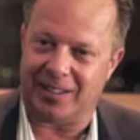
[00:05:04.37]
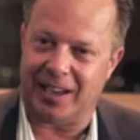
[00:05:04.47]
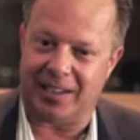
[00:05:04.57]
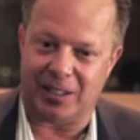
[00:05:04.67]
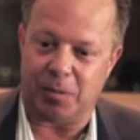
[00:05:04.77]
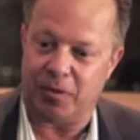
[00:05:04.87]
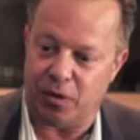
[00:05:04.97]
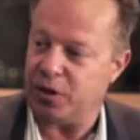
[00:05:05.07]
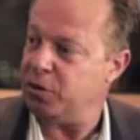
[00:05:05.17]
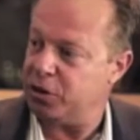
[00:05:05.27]
seconds
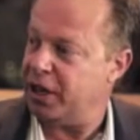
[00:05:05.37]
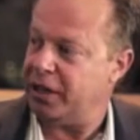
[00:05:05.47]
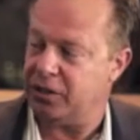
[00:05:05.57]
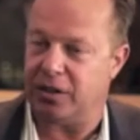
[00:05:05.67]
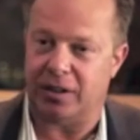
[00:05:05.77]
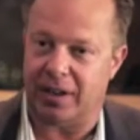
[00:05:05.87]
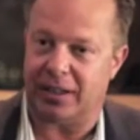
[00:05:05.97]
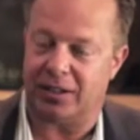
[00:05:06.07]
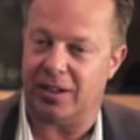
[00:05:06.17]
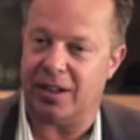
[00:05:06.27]
before you change to the
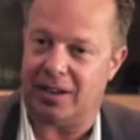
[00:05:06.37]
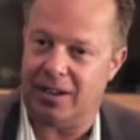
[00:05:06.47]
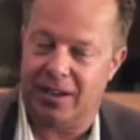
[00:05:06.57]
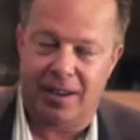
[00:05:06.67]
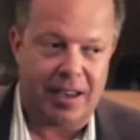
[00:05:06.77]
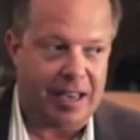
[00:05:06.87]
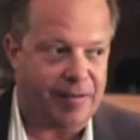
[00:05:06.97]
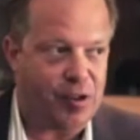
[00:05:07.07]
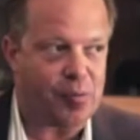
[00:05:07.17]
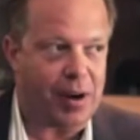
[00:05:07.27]
next thing,
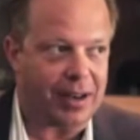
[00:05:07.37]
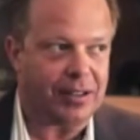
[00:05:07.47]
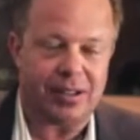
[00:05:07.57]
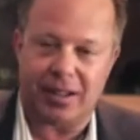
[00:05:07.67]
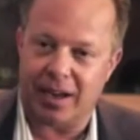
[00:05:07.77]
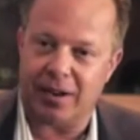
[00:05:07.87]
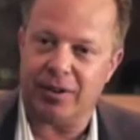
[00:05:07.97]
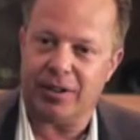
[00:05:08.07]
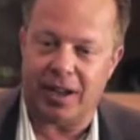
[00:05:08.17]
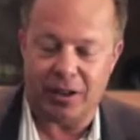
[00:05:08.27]
if you practice that
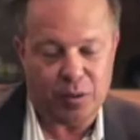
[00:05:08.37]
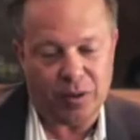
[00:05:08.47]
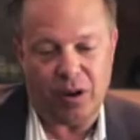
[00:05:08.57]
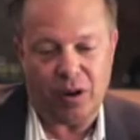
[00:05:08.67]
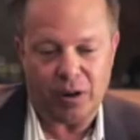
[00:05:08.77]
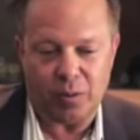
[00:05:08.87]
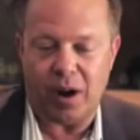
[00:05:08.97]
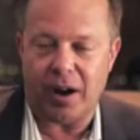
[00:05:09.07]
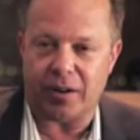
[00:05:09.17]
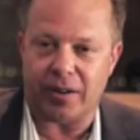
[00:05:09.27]
every day, you will
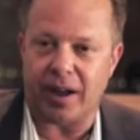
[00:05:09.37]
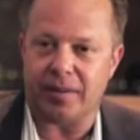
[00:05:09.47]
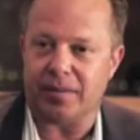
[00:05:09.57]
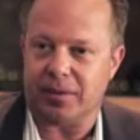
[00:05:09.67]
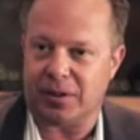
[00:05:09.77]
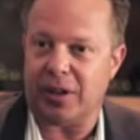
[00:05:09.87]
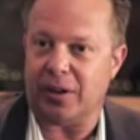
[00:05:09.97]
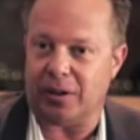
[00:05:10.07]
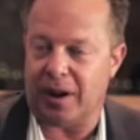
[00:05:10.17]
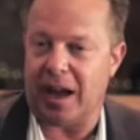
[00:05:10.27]
hardwire that
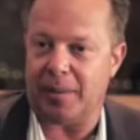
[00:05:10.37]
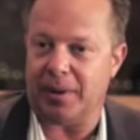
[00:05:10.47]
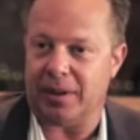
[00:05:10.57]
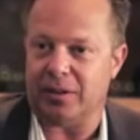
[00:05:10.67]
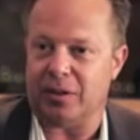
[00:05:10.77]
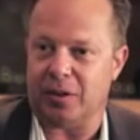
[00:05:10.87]
skill or habit into mm-hmm.